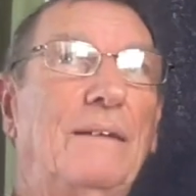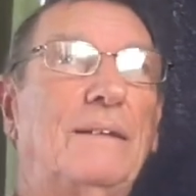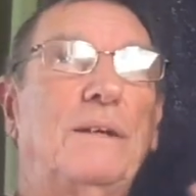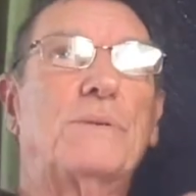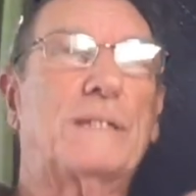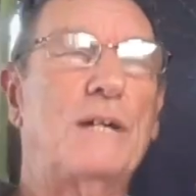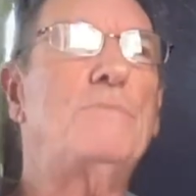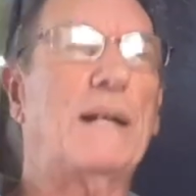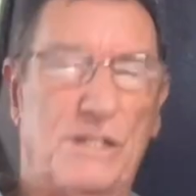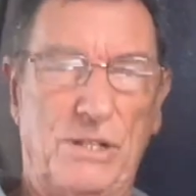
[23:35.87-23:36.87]
There was so
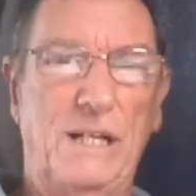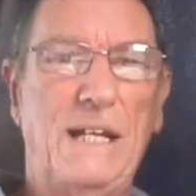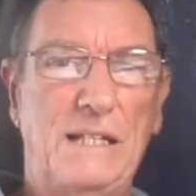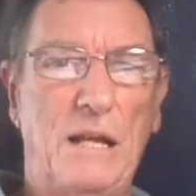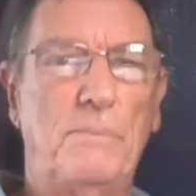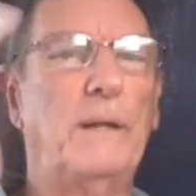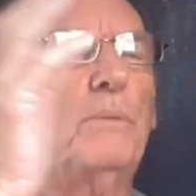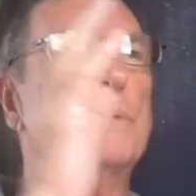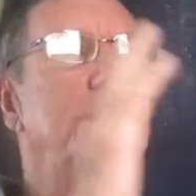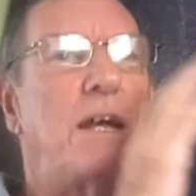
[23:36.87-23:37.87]
much that he did, but it
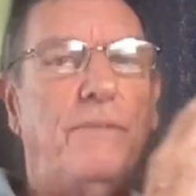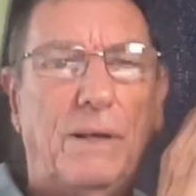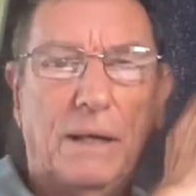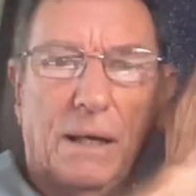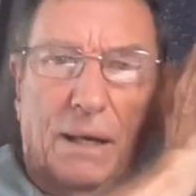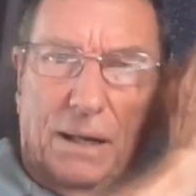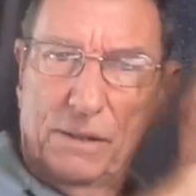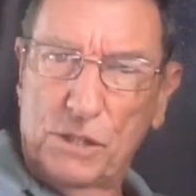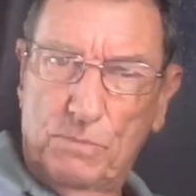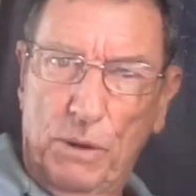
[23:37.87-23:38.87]
was never
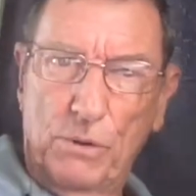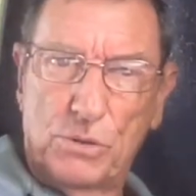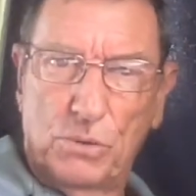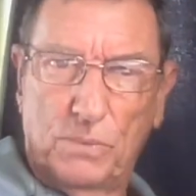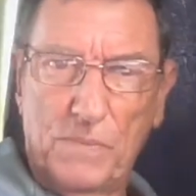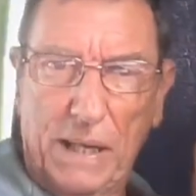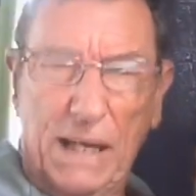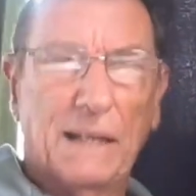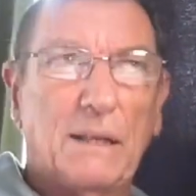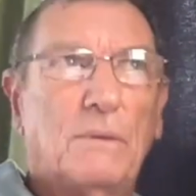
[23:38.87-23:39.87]
the spiritual.
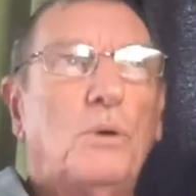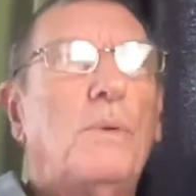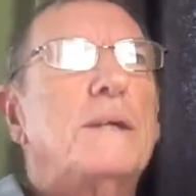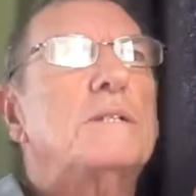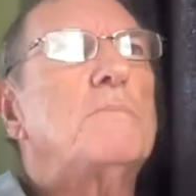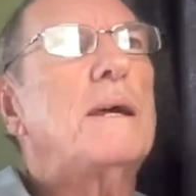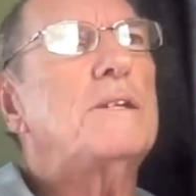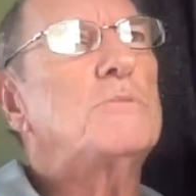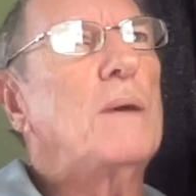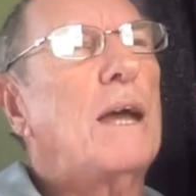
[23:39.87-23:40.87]
It always
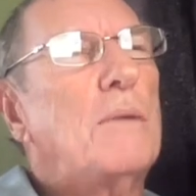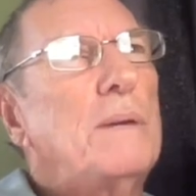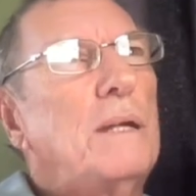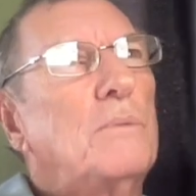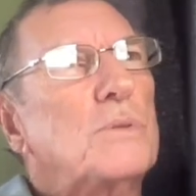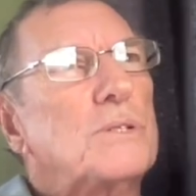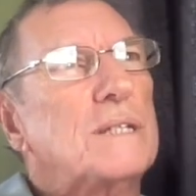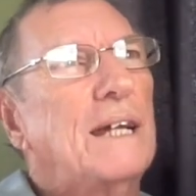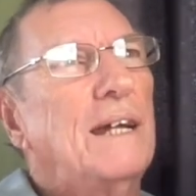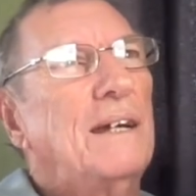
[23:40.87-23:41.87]
amazed me. I mean, it was,
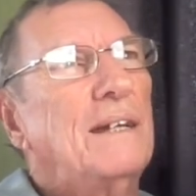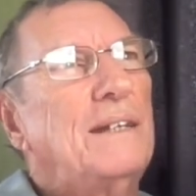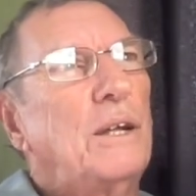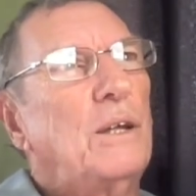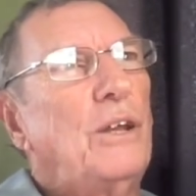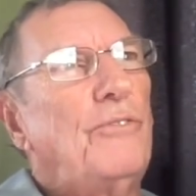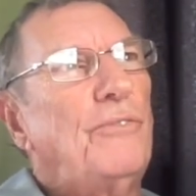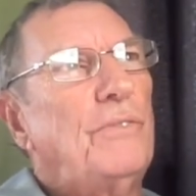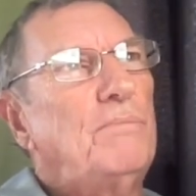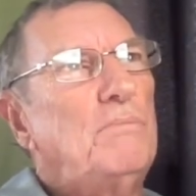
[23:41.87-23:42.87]
if
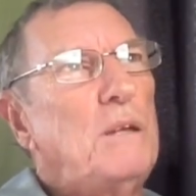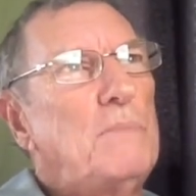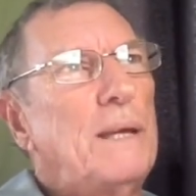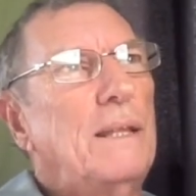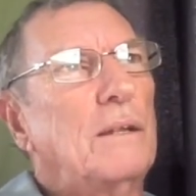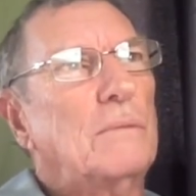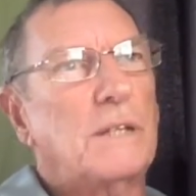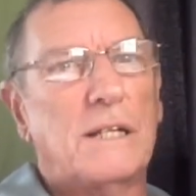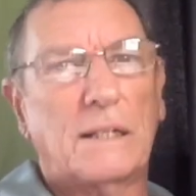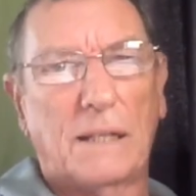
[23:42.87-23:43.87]
me being the
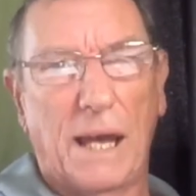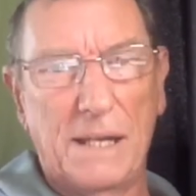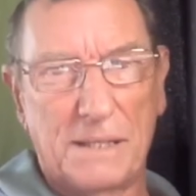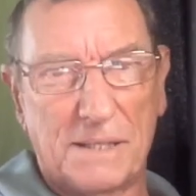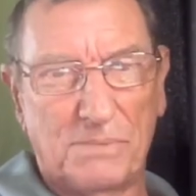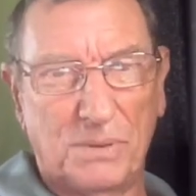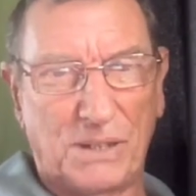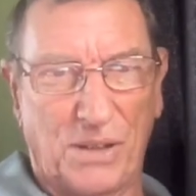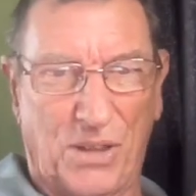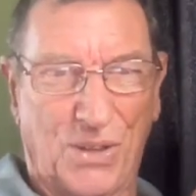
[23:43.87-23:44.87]
nutcase, which
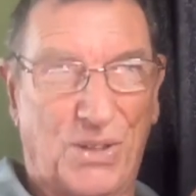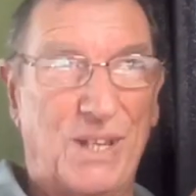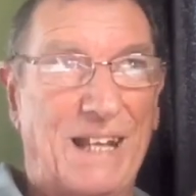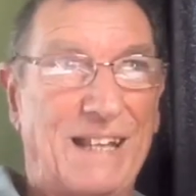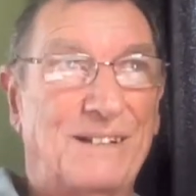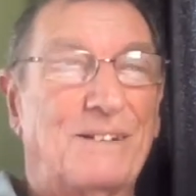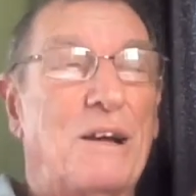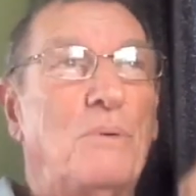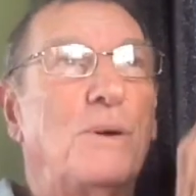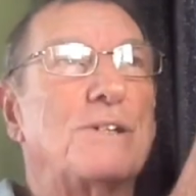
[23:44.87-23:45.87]
I think he thought I
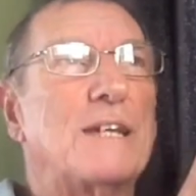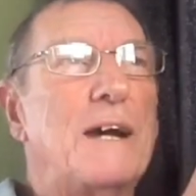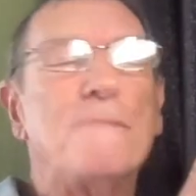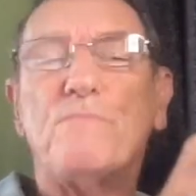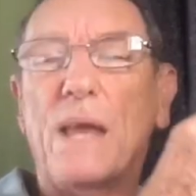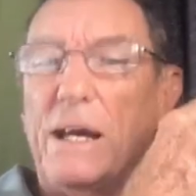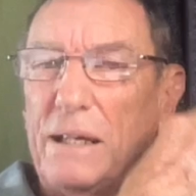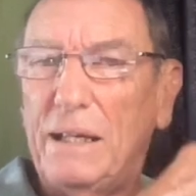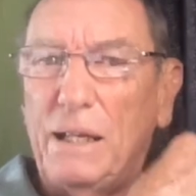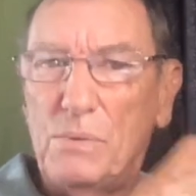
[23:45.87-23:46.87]
was,
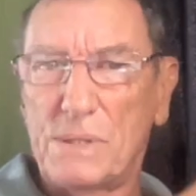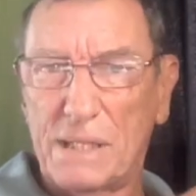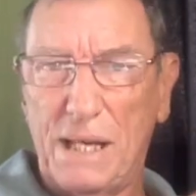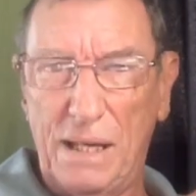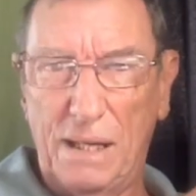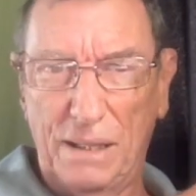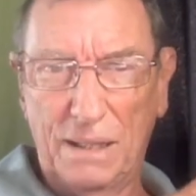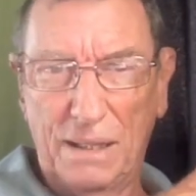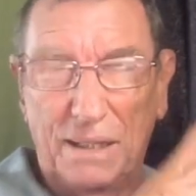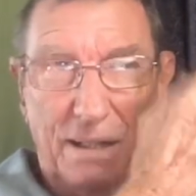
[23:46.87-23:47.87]
yet he was there
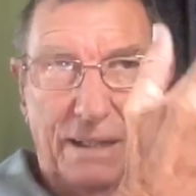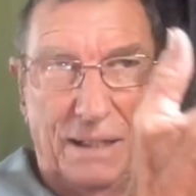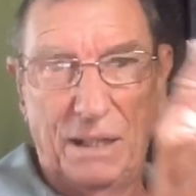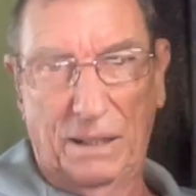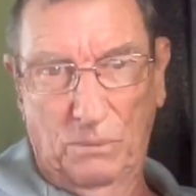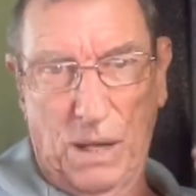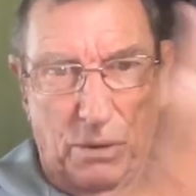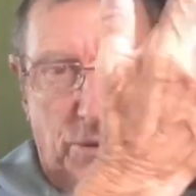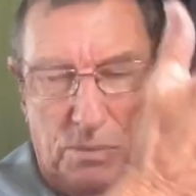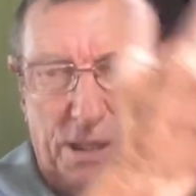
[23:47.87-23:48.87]

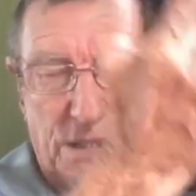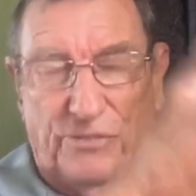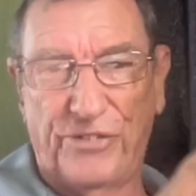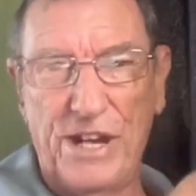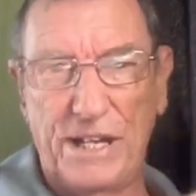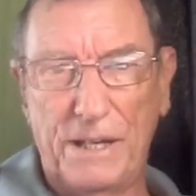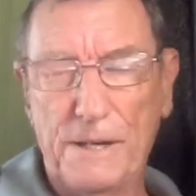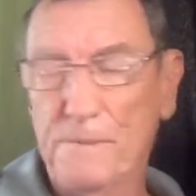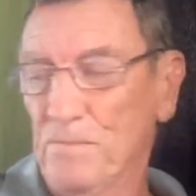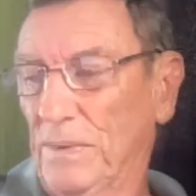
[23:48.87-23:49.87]
with me as a friend,
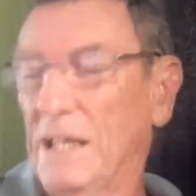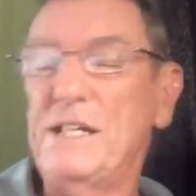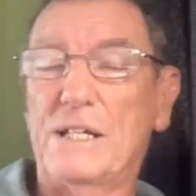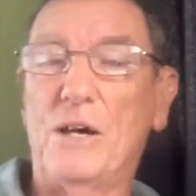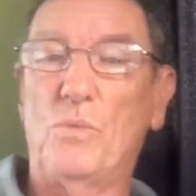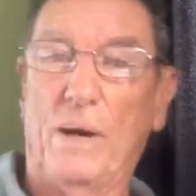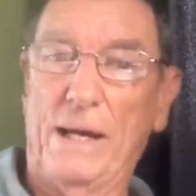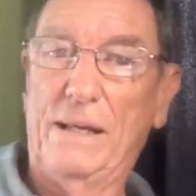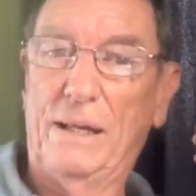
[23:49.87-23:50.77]
in his own way.